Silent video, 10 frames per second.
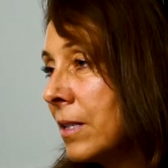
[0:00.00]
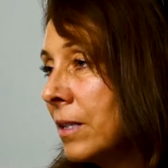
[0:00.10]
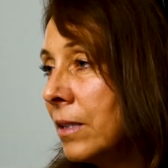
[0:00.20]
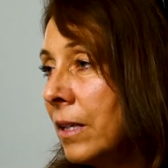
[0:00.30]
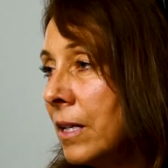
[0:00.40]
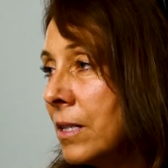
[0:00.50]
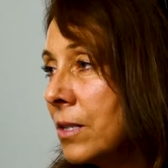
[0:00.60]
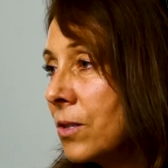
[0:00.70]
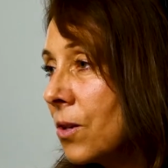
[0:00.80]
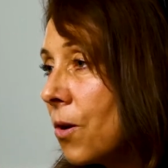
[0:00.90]
can lead to
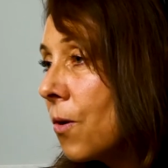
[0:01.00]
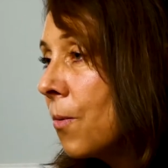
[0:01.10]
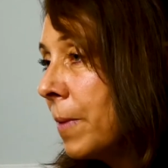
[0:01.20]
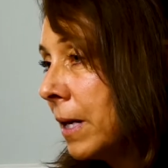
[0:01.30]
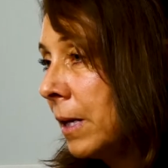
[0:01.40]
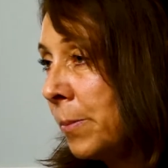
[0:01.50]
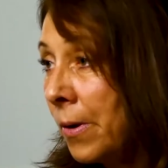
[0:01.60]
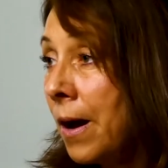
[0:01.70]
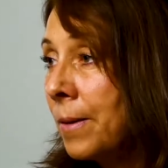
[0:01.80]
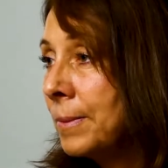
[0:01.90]
so many
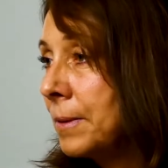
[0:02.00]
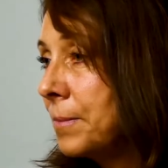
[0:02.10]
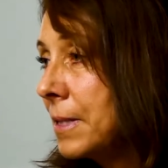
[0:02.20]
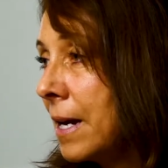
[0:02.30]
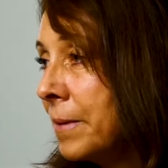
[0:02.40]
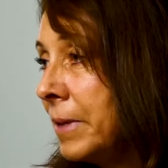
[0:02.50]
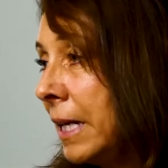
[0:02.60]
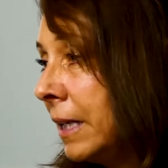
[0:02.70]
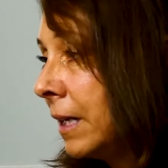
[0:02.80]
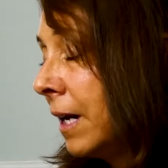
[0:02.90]
problems. I
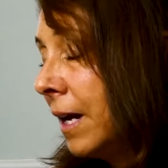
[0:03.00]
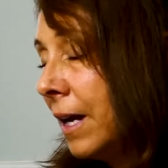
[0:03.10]
mean,